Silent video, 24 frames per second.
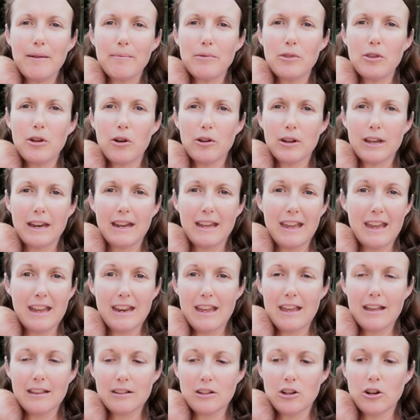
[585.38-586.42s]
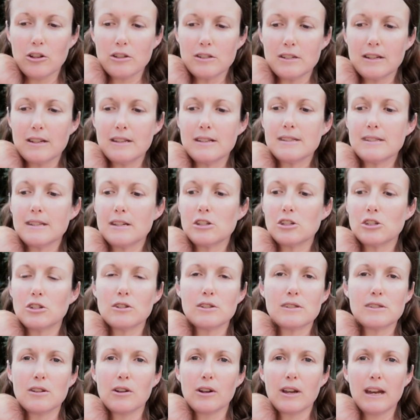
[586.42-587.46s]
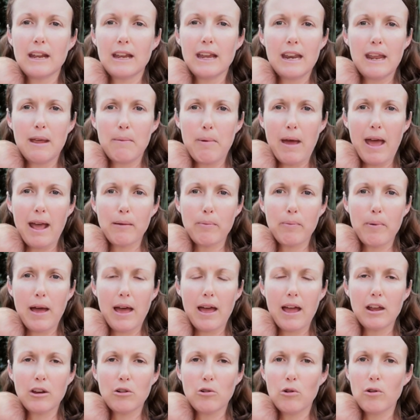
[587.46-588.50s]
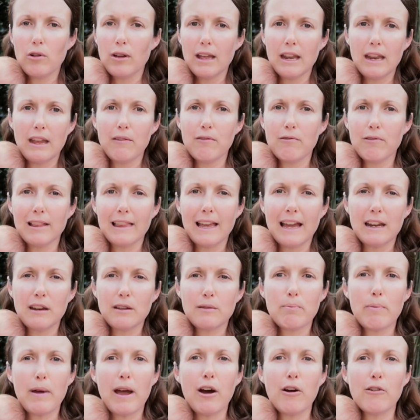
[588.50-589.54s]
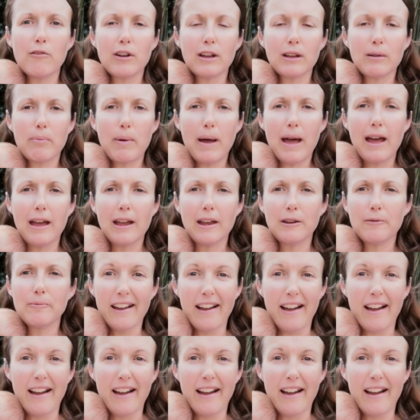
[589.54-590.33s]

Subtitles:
not getting any incontinence issues, not getting any back pain or any related pelvic pain.